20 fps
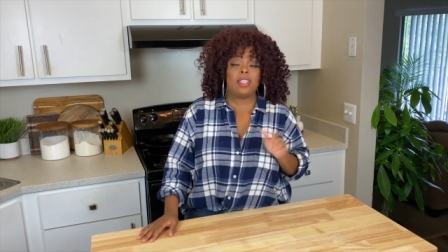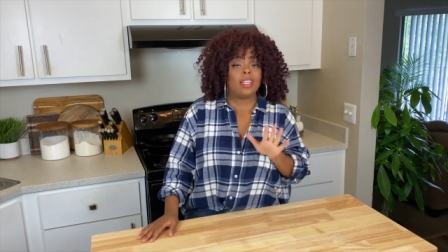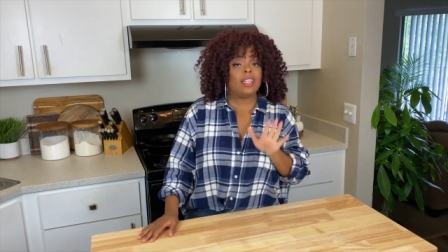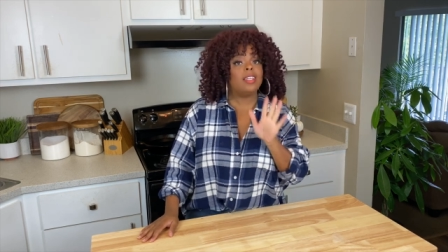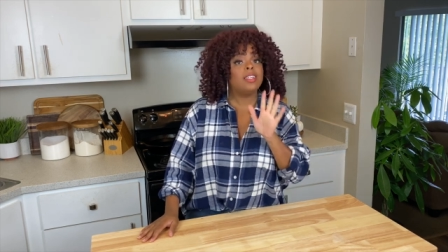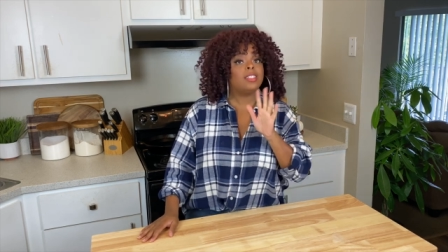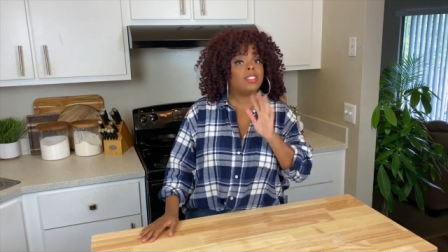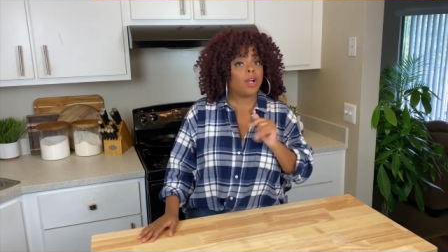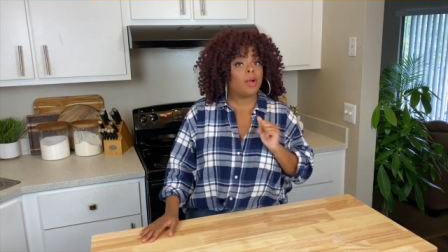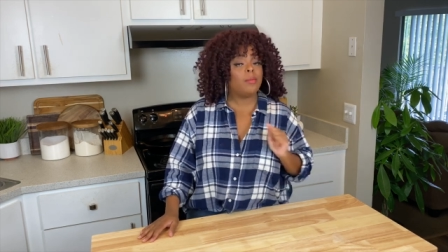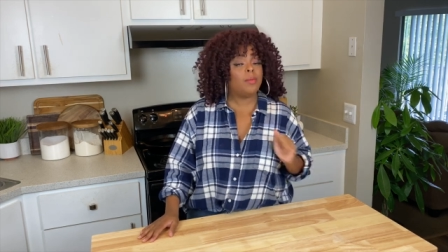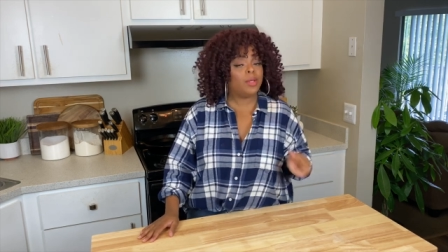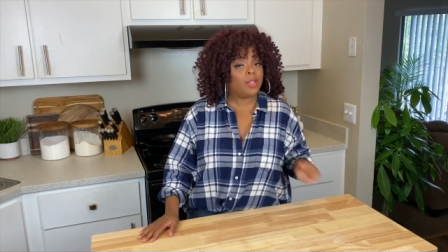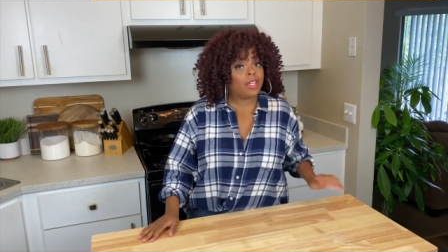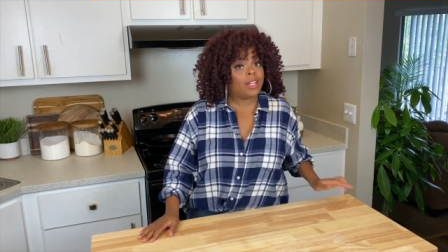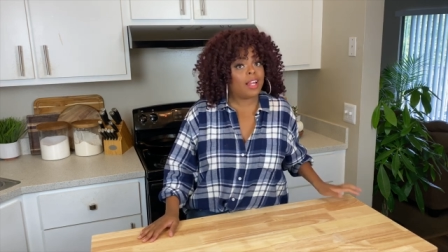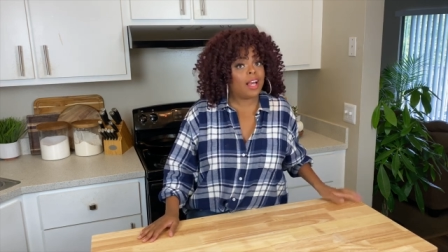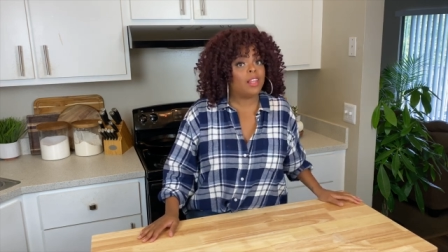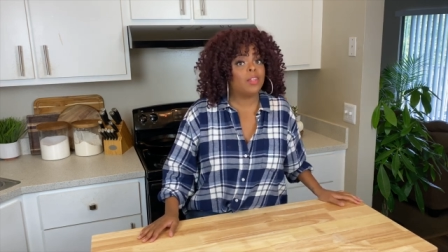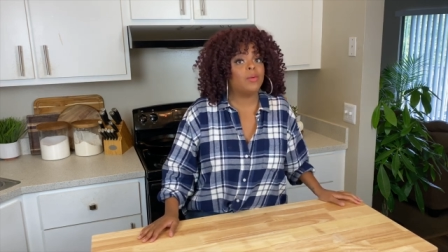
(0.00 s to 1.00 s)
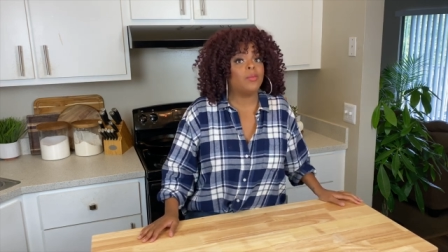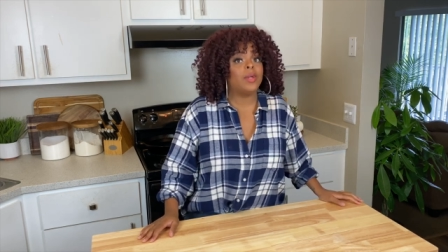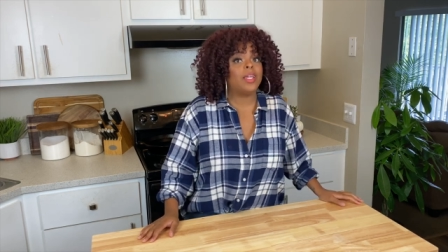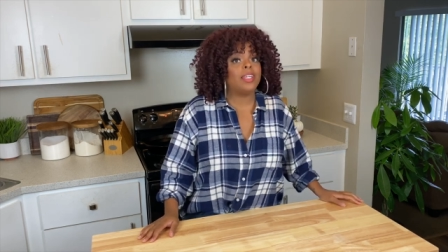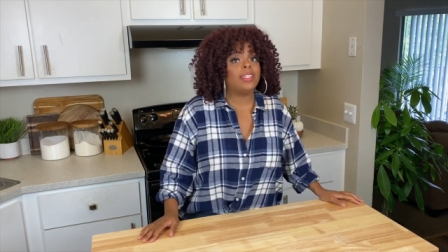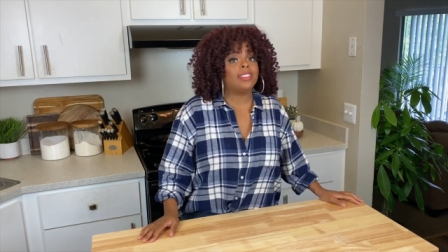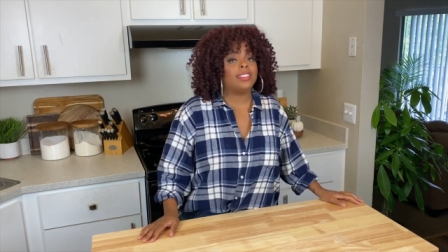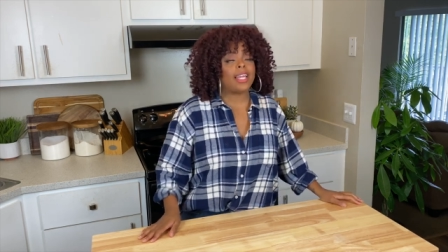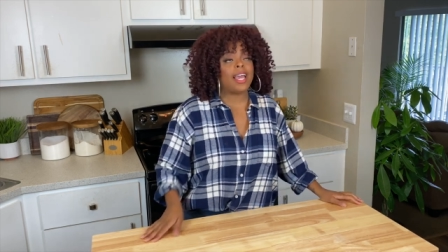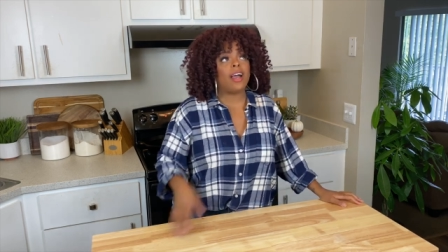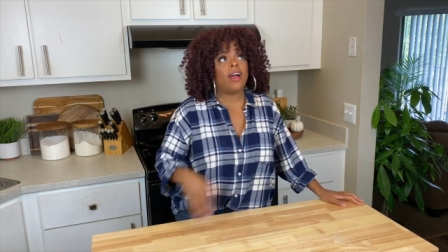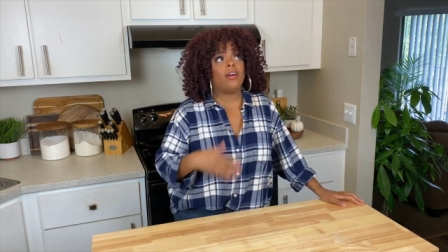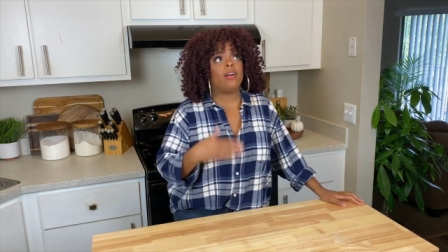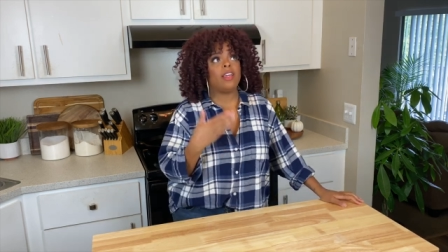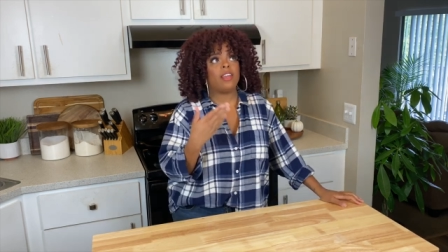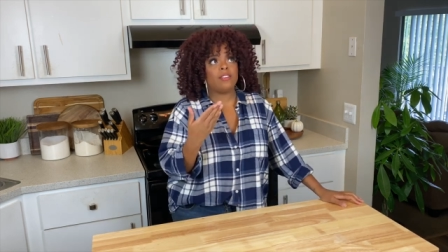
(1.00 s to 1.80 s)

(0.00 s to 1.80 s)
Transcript: These are million dollar wings. Now,